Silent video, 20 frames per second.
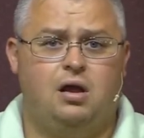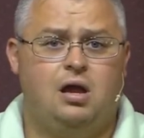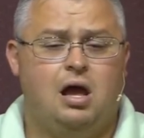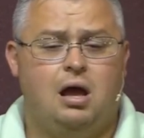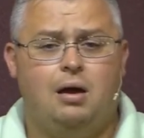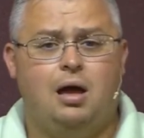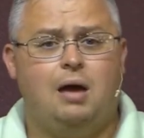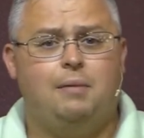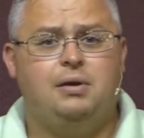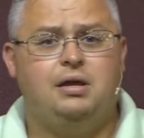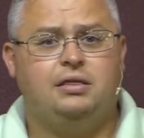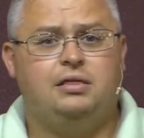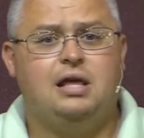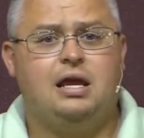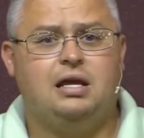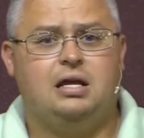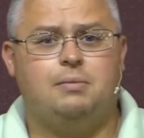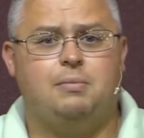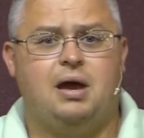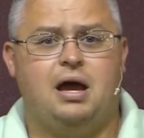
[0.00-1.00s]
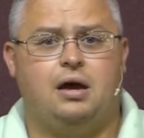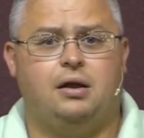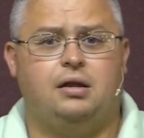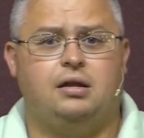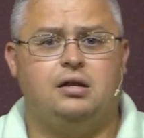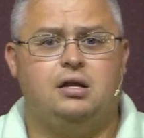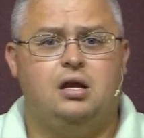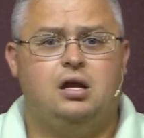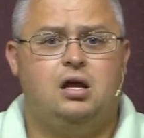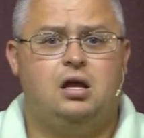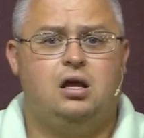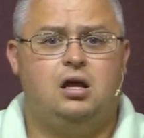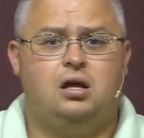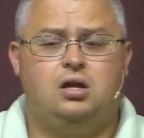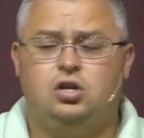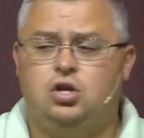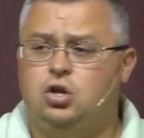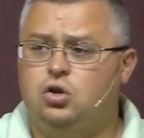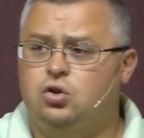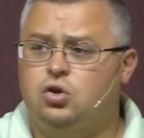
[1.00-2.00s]
I, mean, think about it
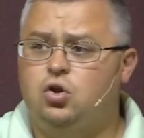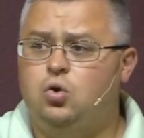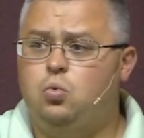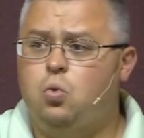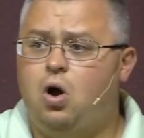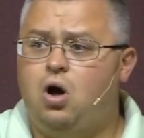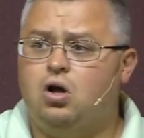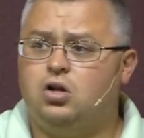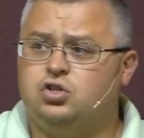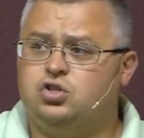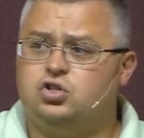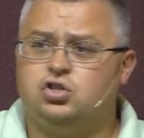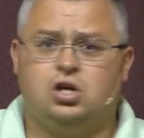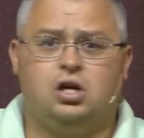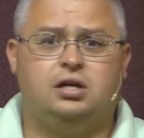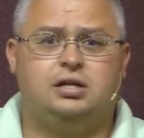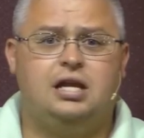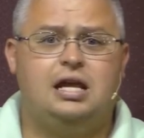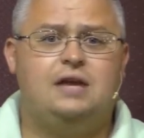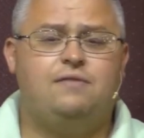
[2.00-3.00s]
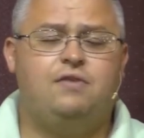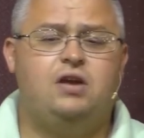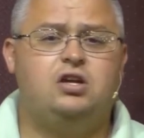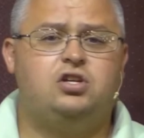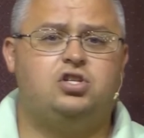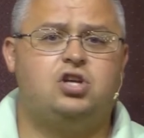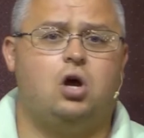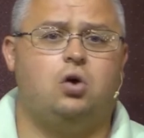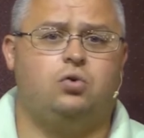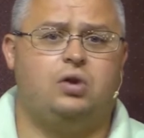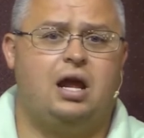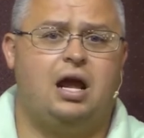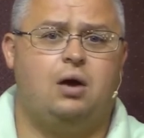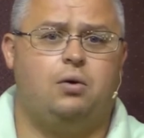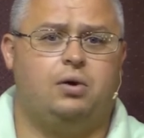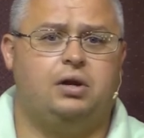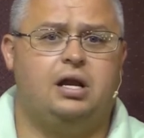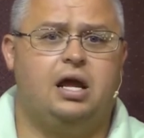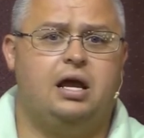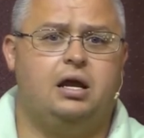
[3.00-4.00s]
you, you watch a TV show
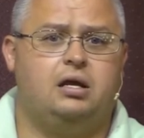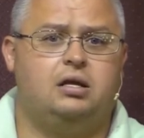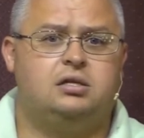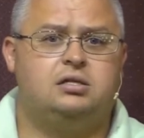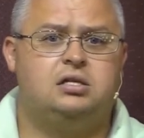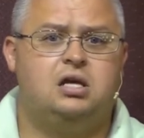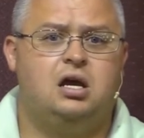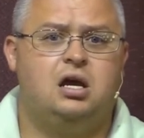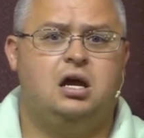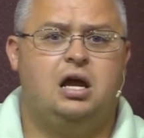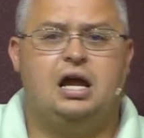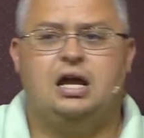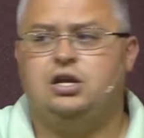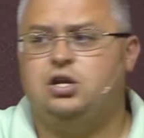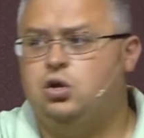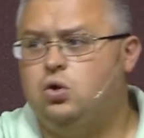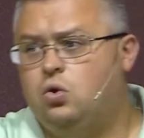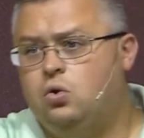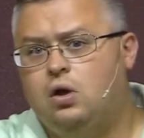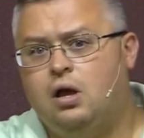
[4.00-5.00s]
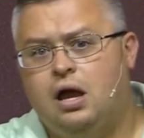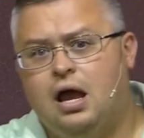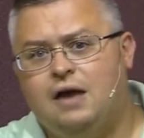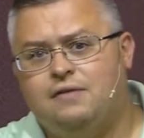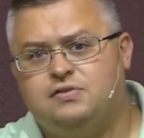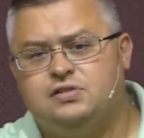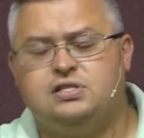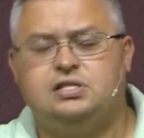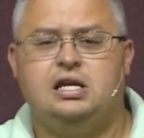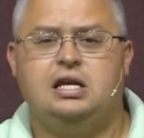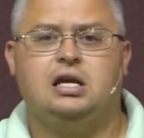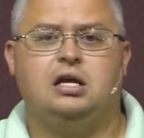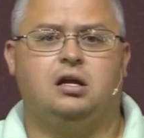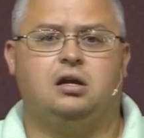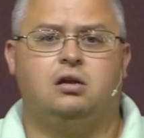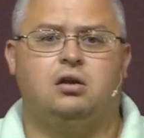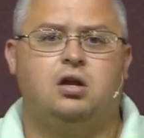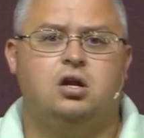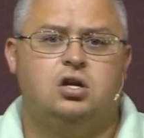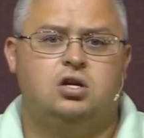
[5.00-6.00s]
nowadays and you have
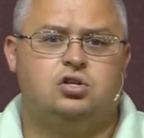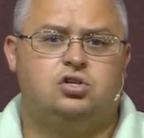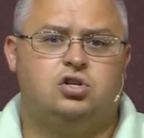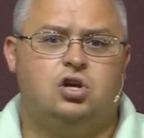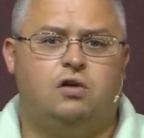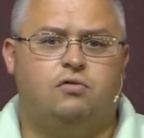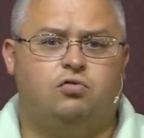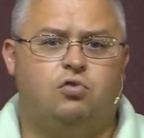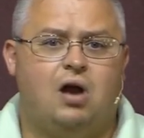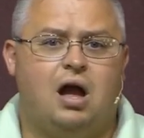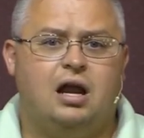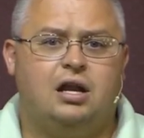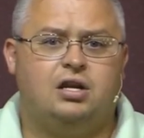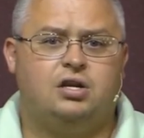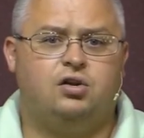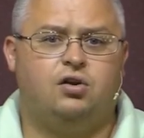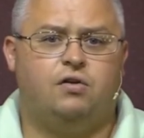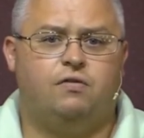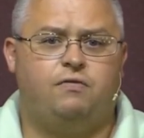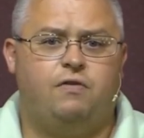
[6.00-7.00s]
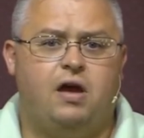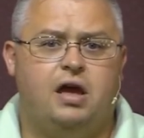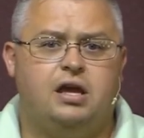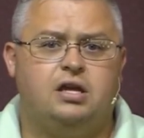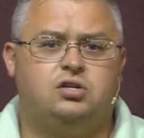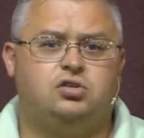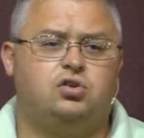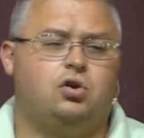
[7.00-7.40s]
sin shoved right in your face.